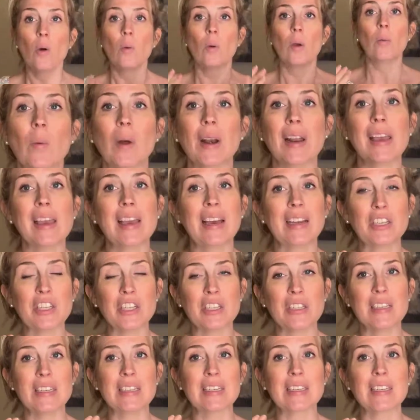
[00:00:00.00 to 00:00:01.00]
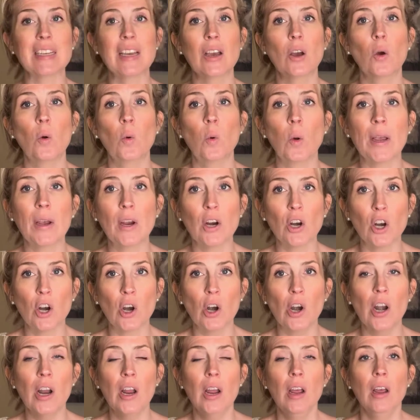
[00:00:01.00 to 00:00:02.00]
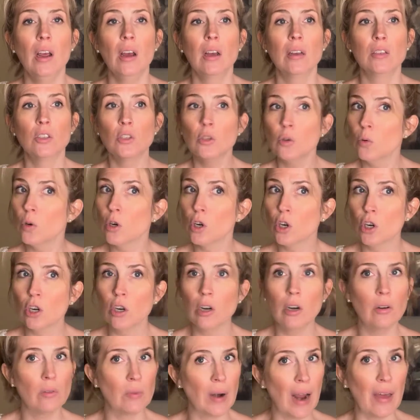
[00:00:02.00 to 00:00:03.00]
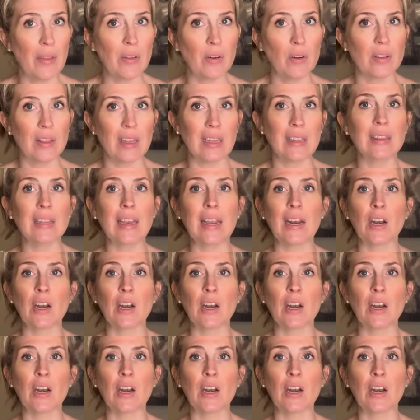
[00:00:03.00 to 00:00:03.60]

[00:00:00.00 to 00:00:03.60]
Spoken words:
we want to catch this quicker, sooner rather than